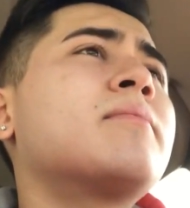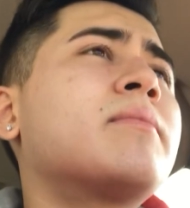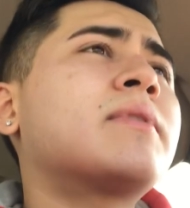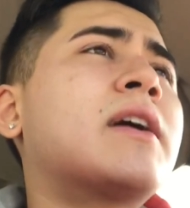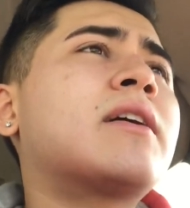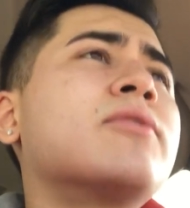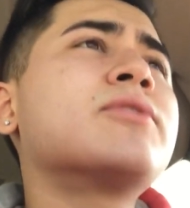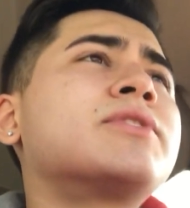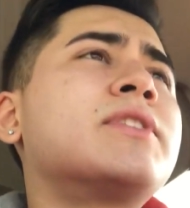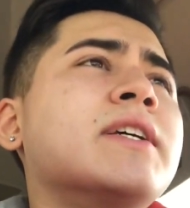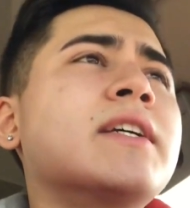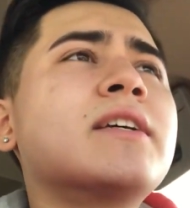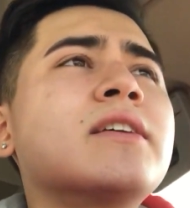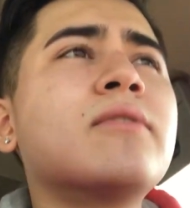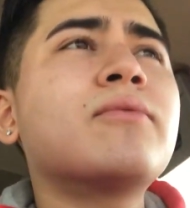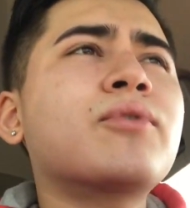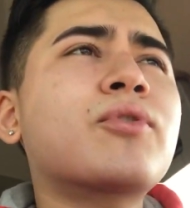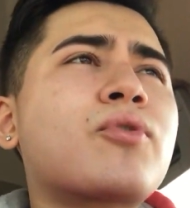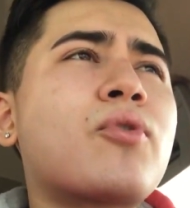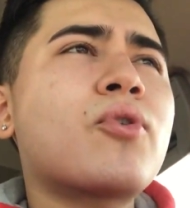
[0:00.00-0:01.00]
But I was
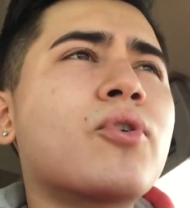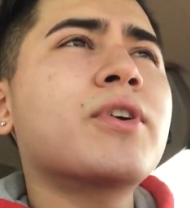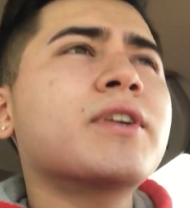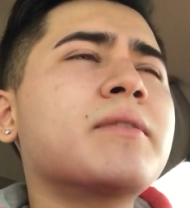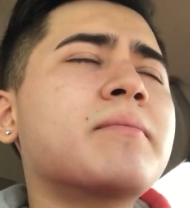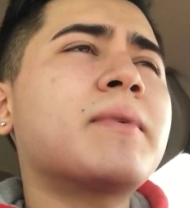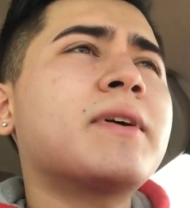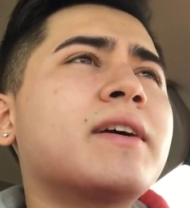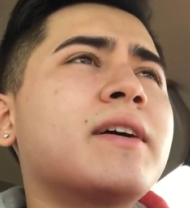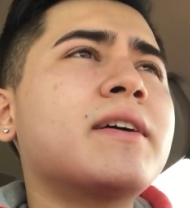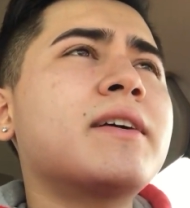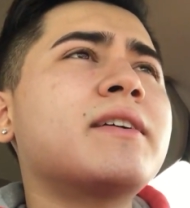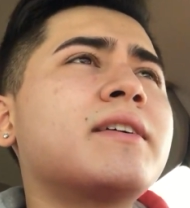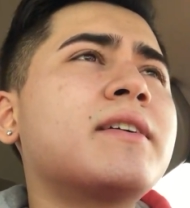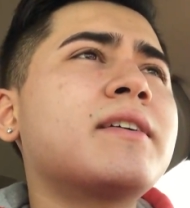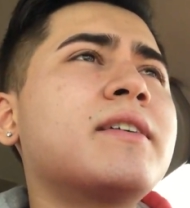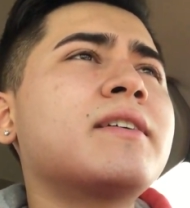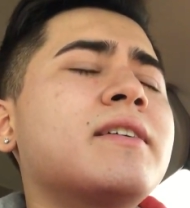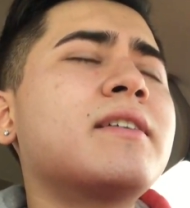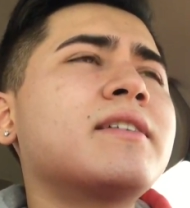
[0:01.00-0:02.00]
thinking of recording my
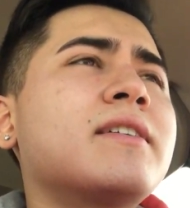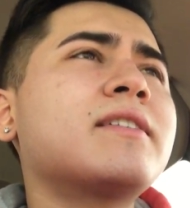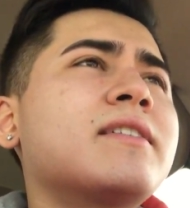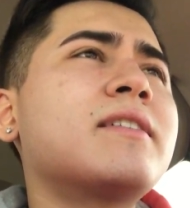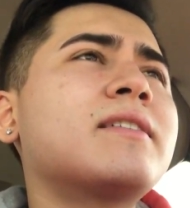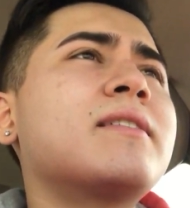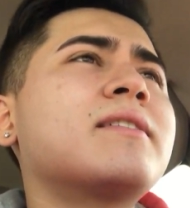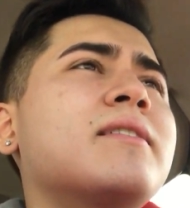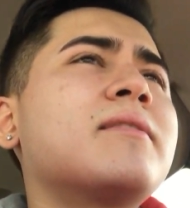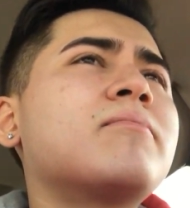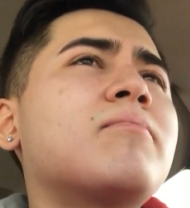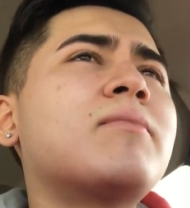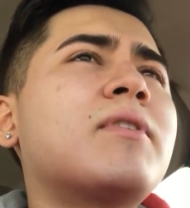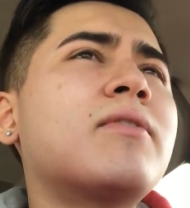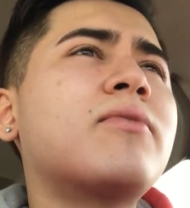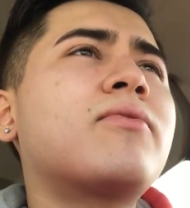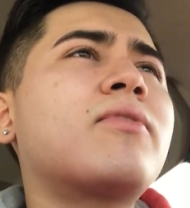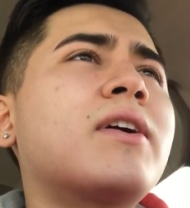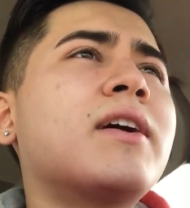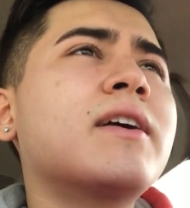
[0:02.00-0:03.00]

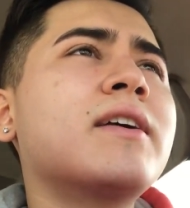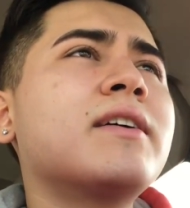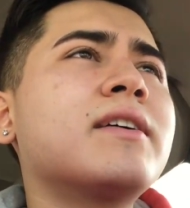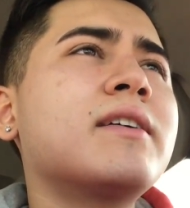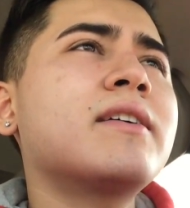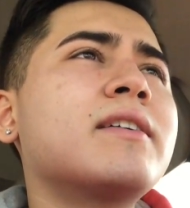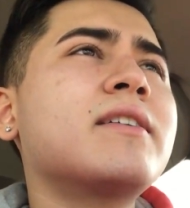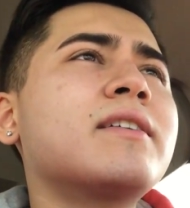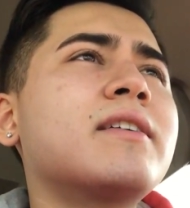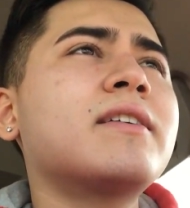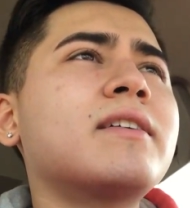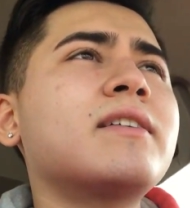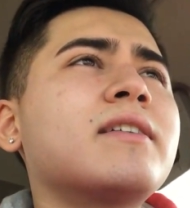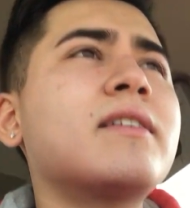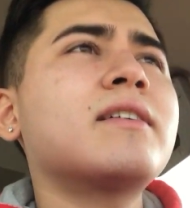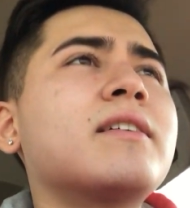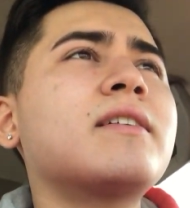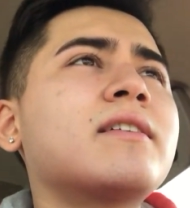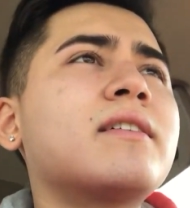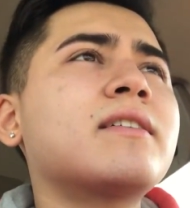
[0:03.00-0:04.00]
fight
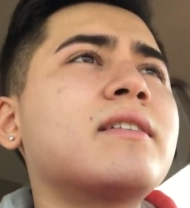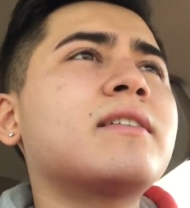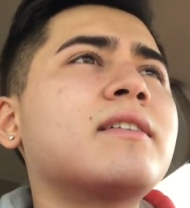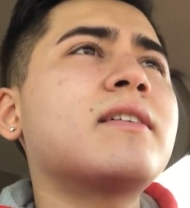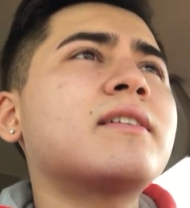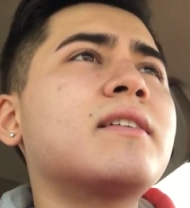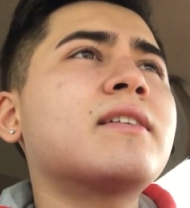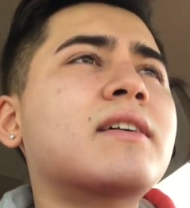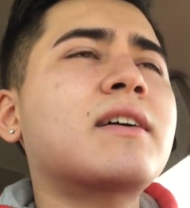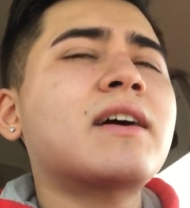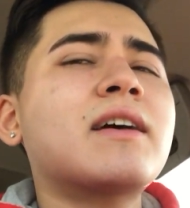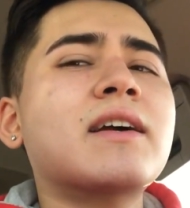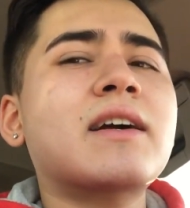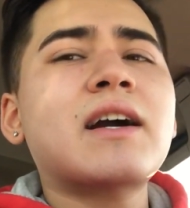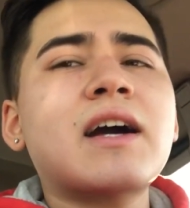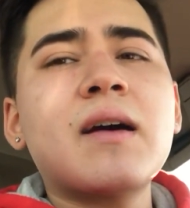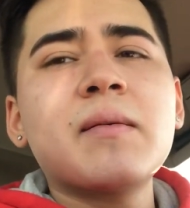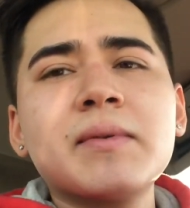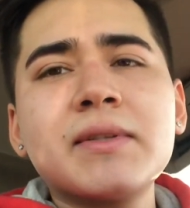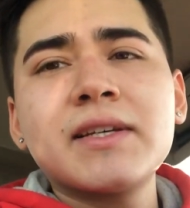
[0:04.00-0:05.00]
and kind
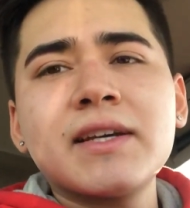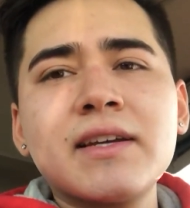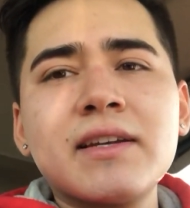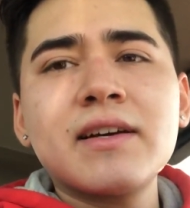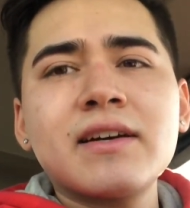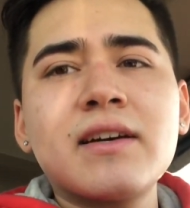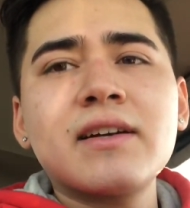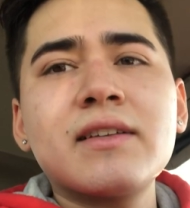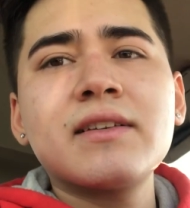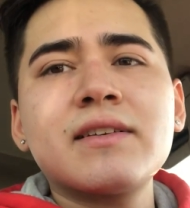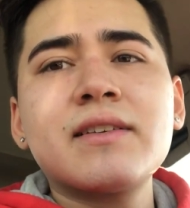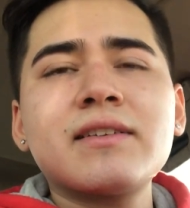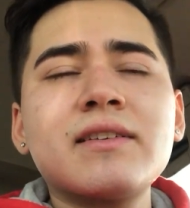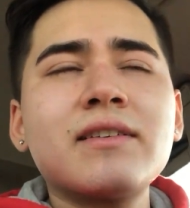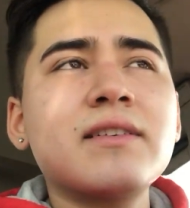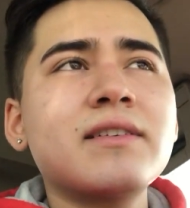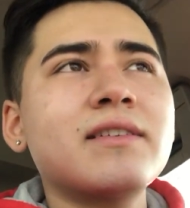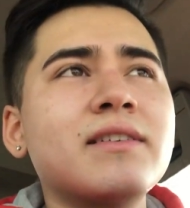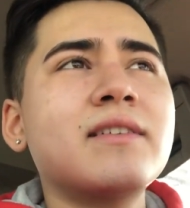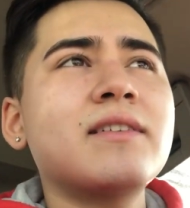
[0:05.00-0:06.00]
of commentating on it
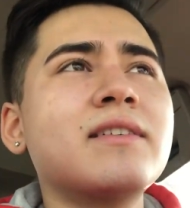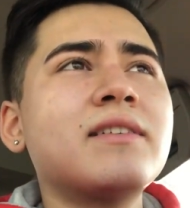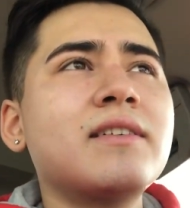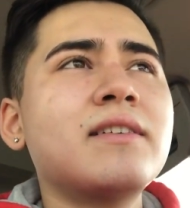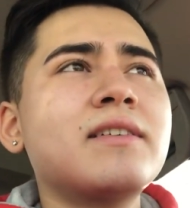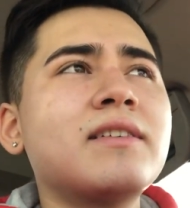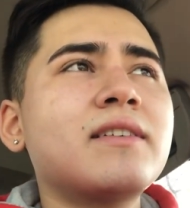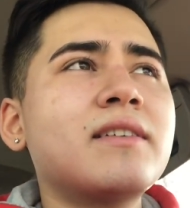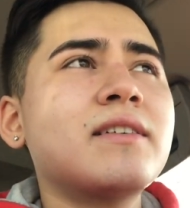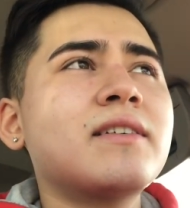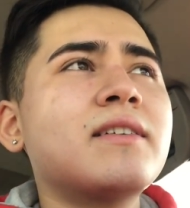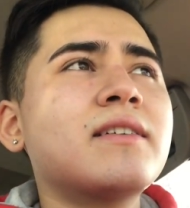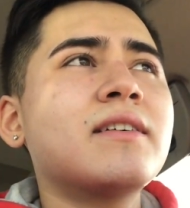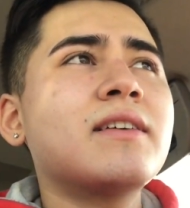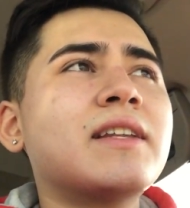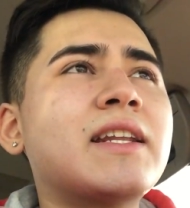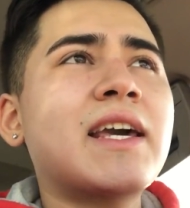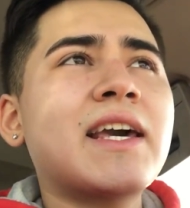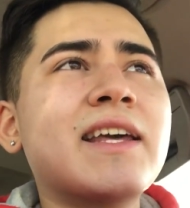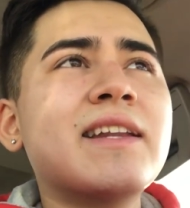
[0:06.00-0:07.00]

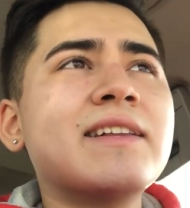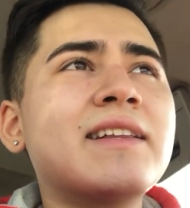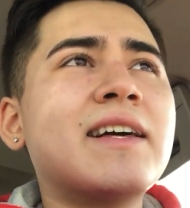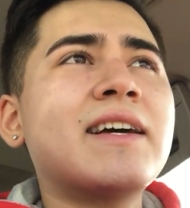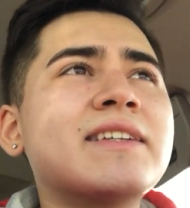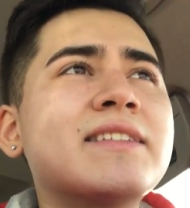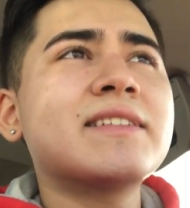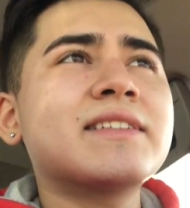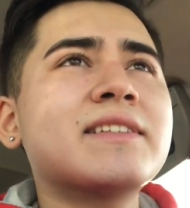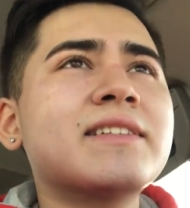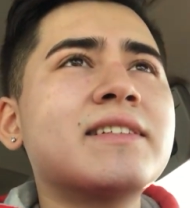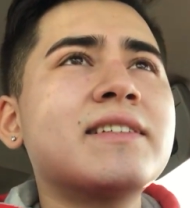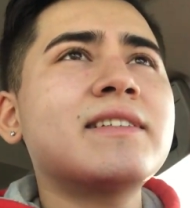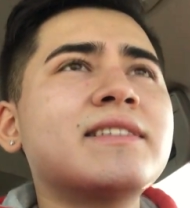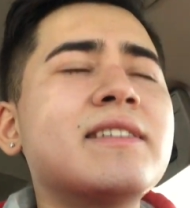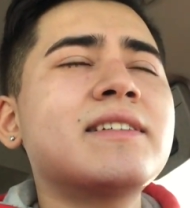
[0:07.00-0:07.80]
and analyzing it.